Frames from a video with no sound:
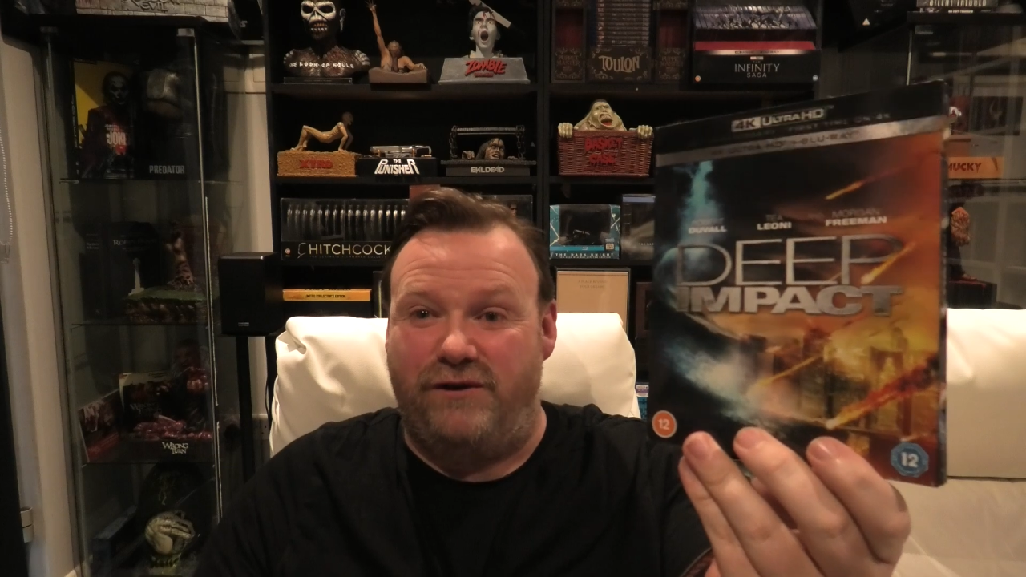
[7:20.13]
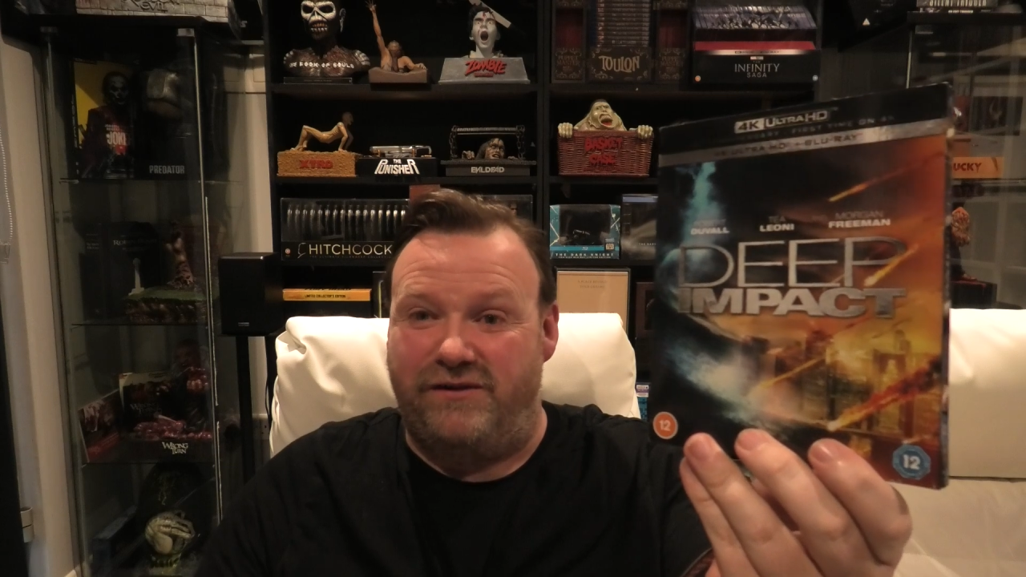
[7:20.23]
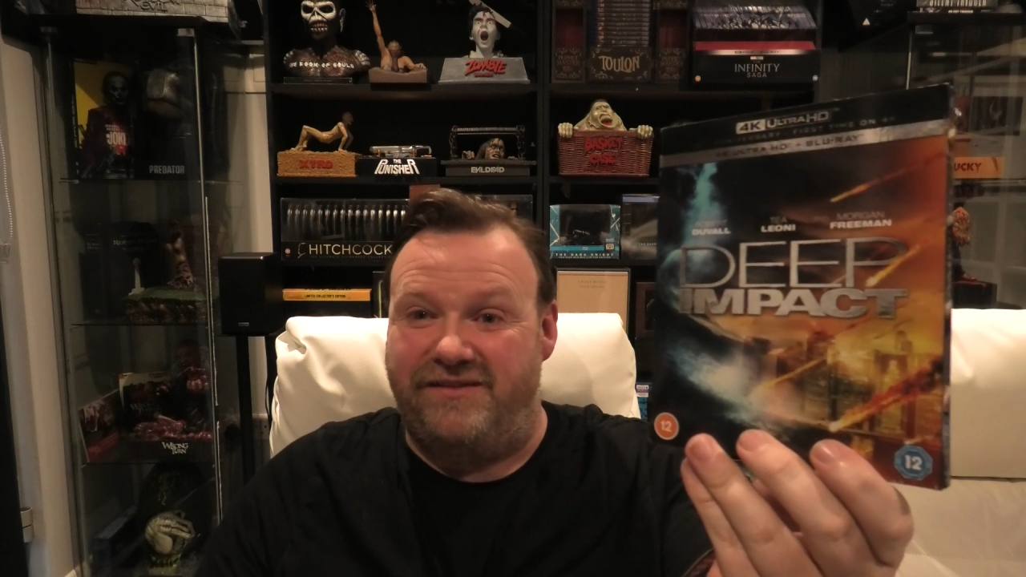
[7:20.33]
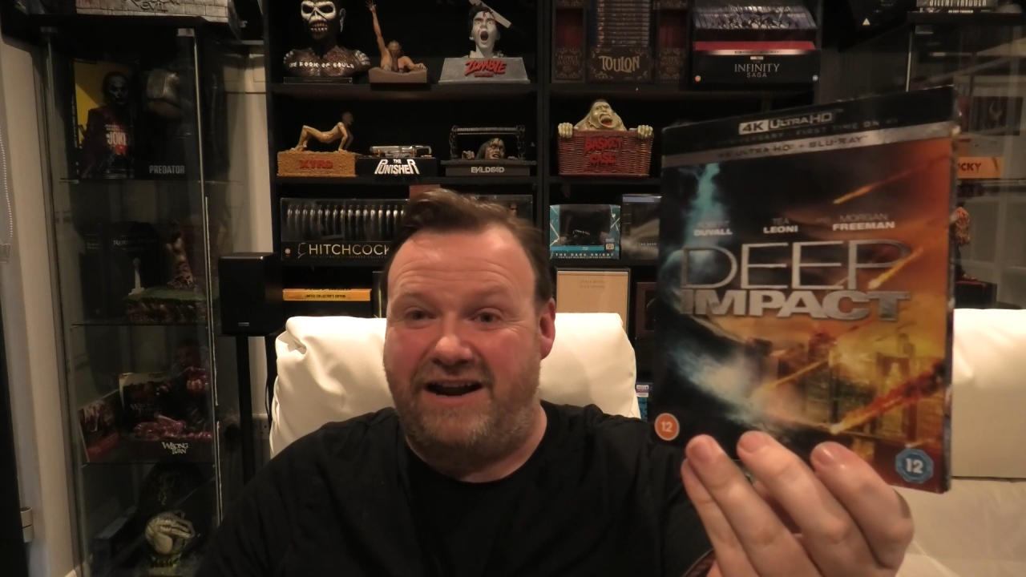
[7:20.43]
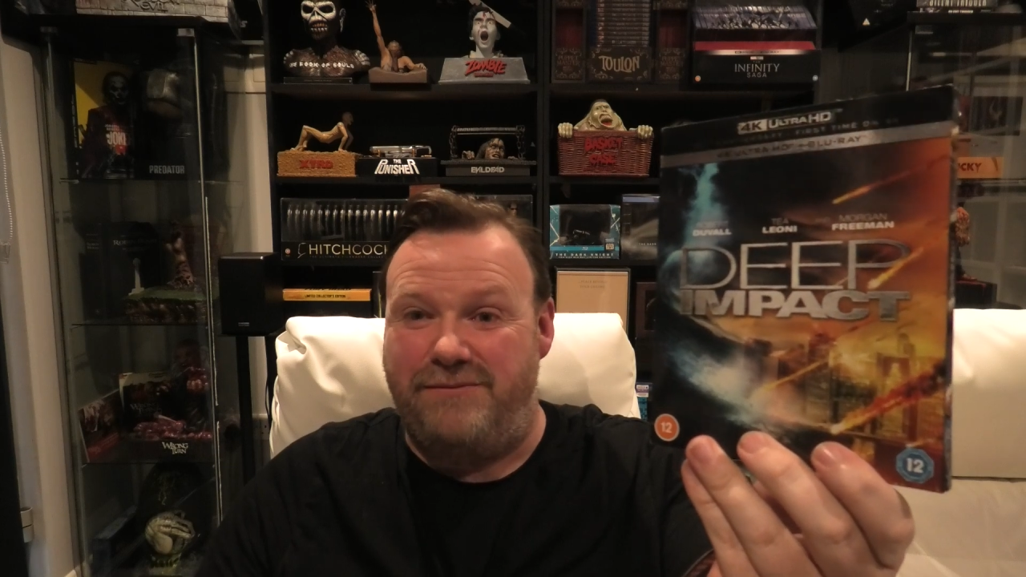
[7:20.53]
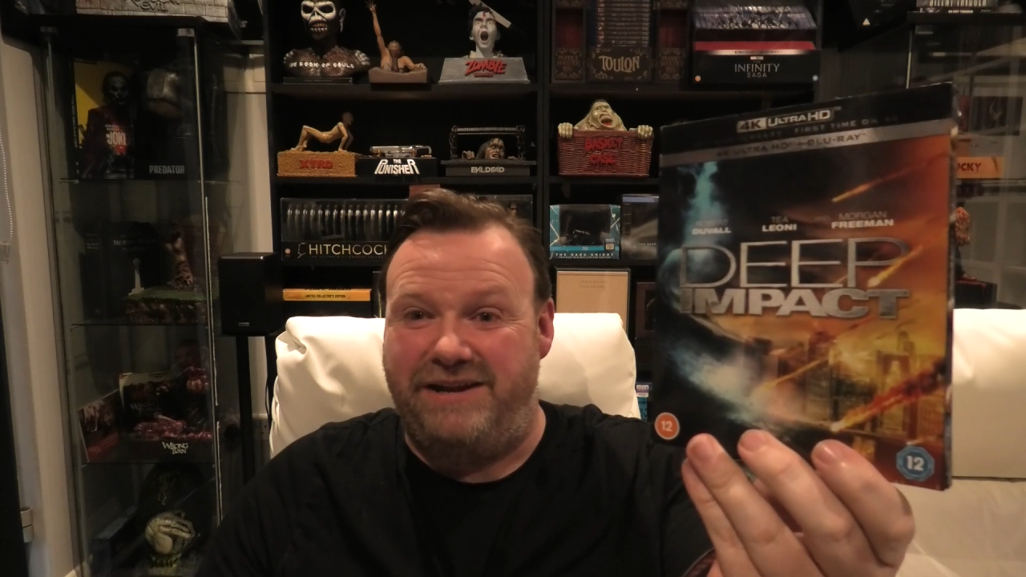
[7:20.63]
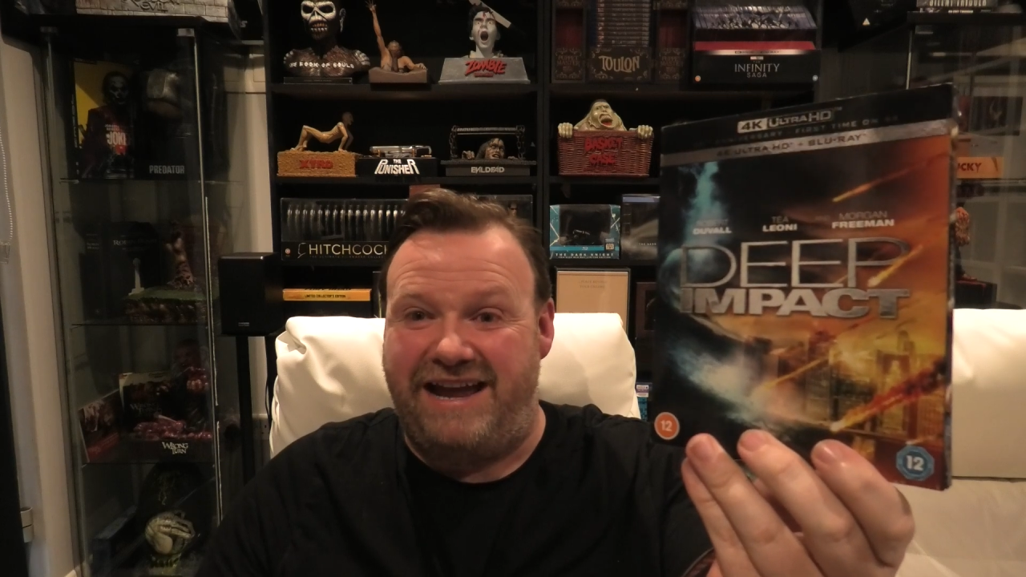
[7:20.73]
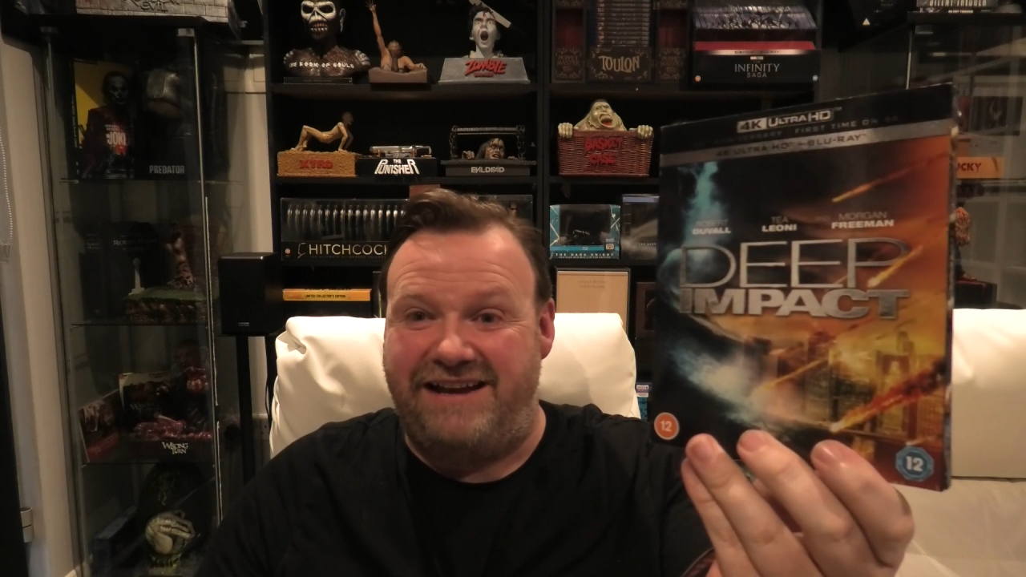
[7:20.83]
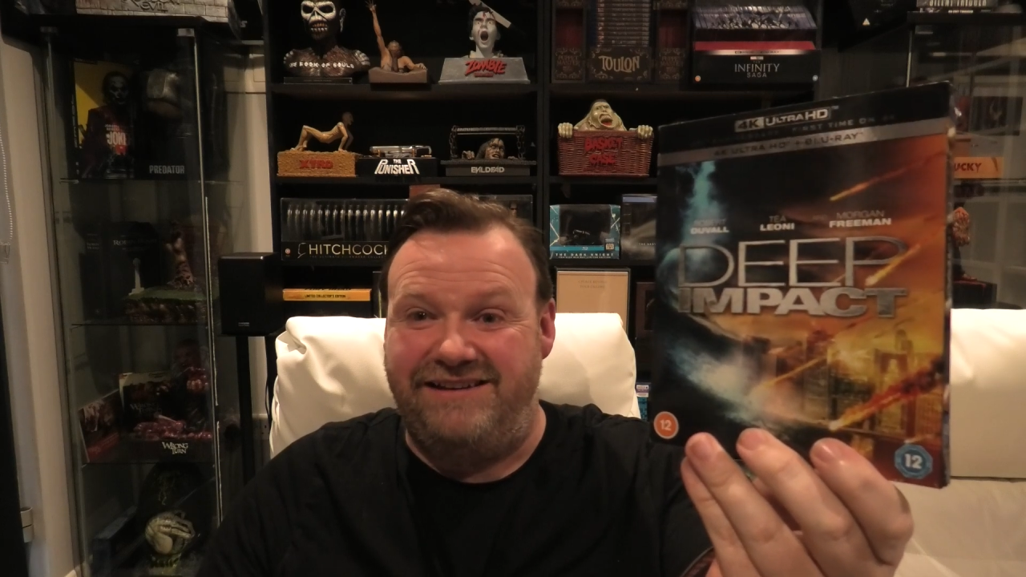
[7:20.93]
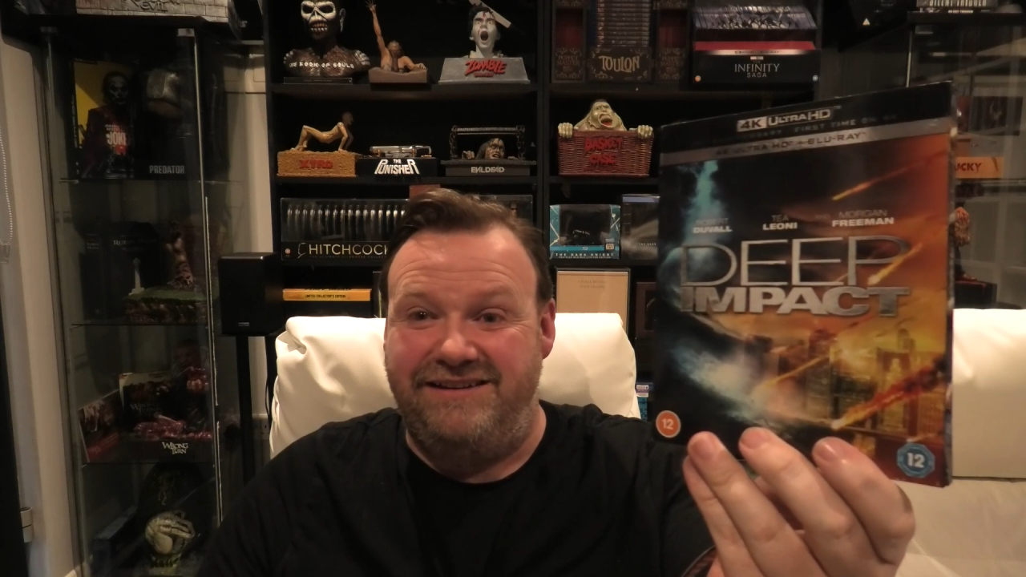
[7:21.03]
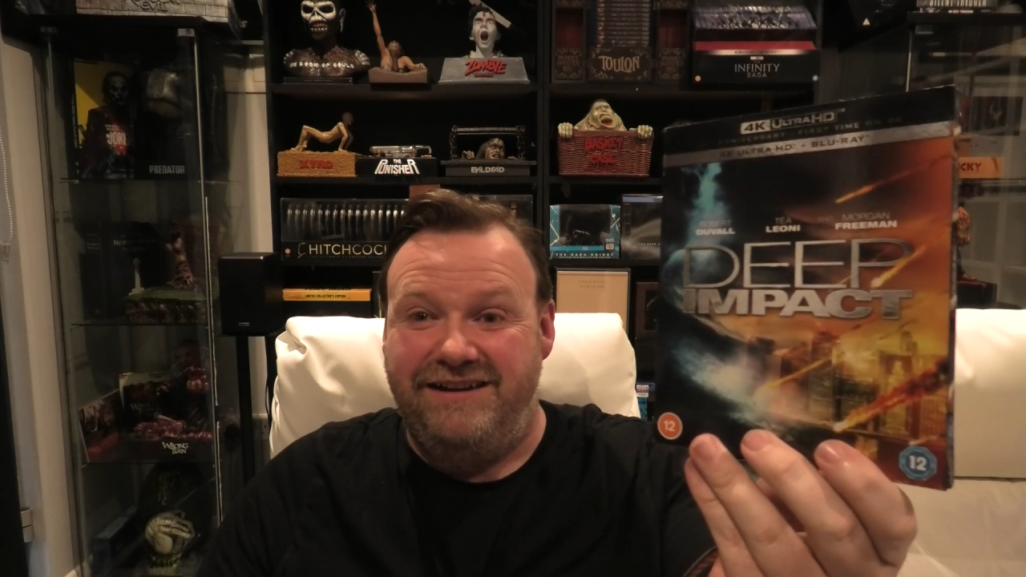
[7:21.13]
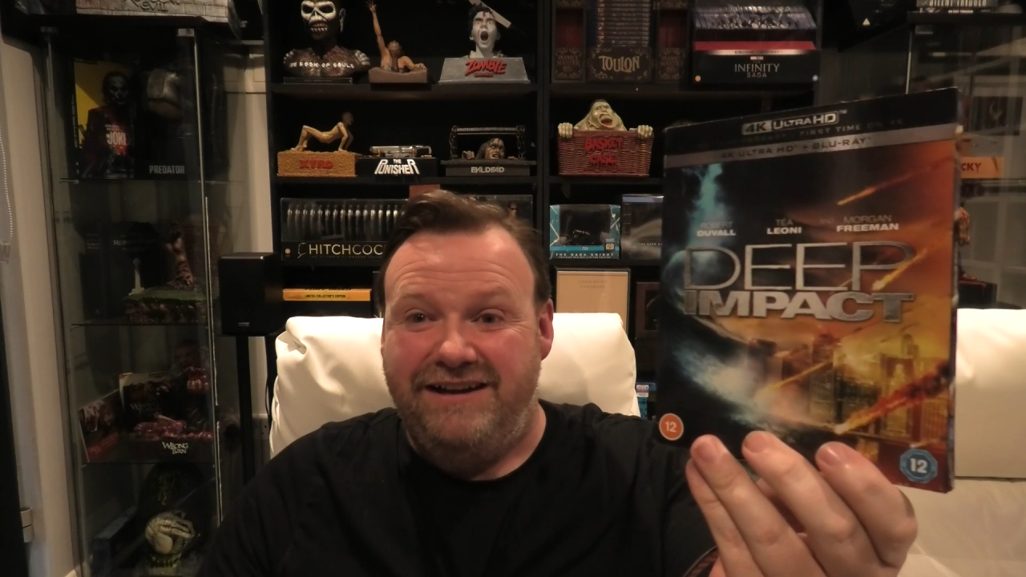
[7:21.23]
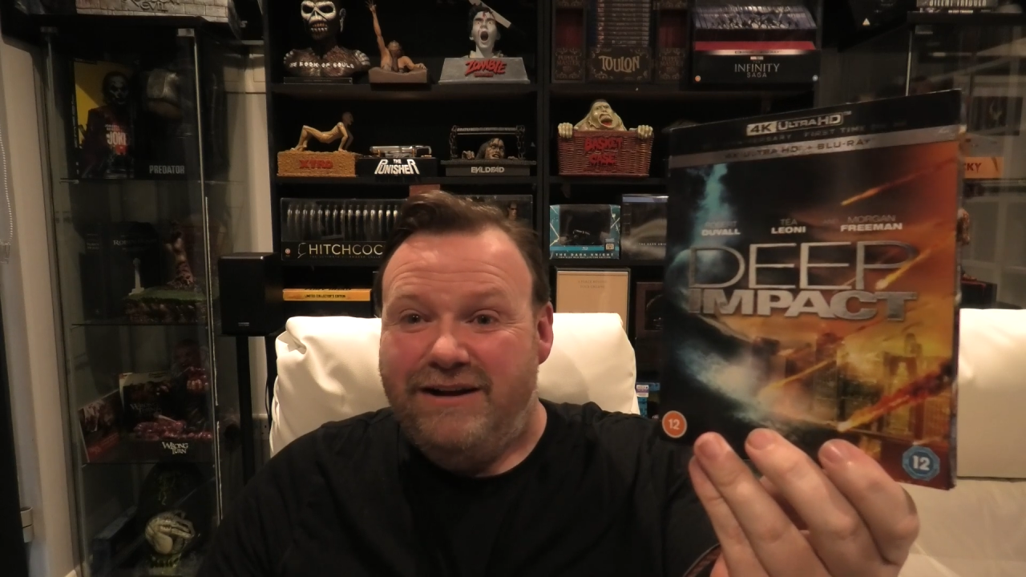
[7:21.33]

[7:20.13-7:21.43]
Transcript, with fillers: versus Armageddon,